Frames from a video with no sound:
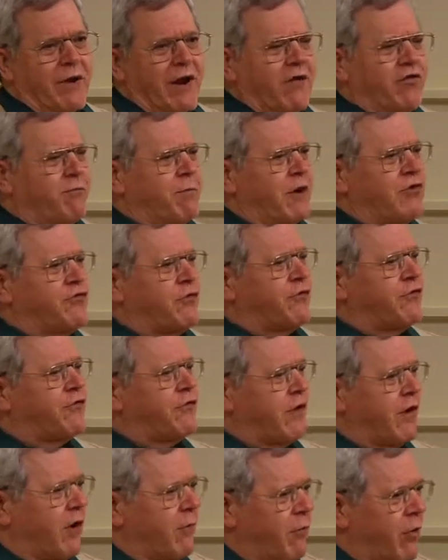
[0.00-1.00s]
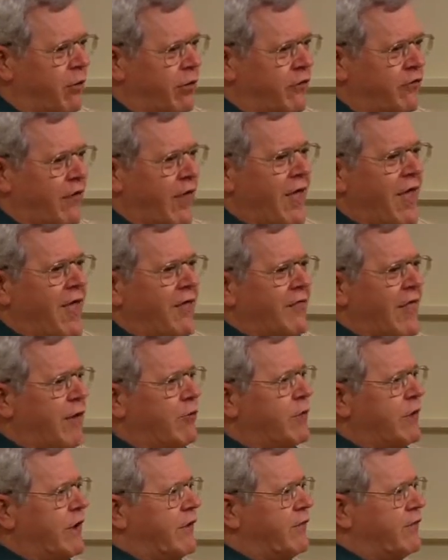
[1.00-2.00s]
but at special ceremonies, they
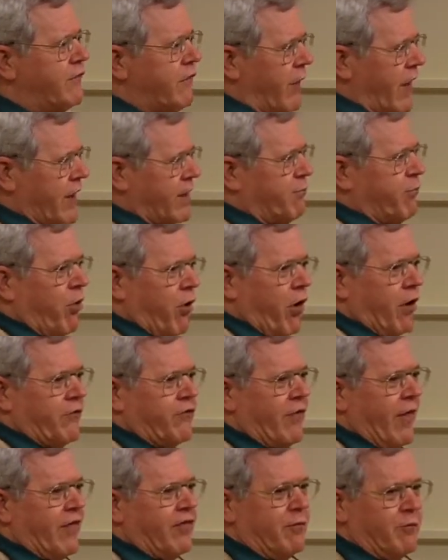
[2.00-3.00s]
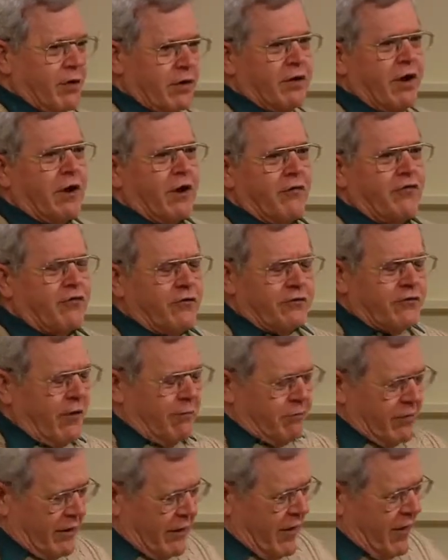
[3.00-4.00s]
would eat select parts, like McNuggets or
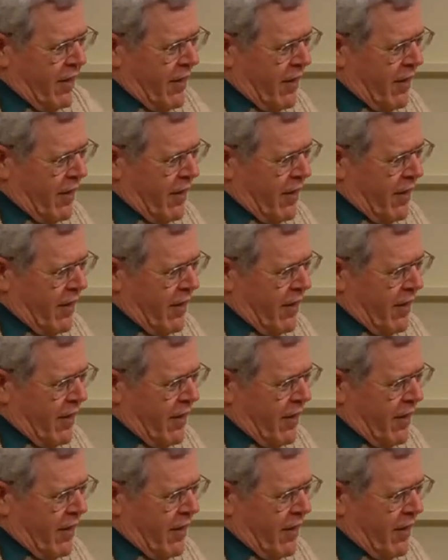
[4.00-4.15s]
something.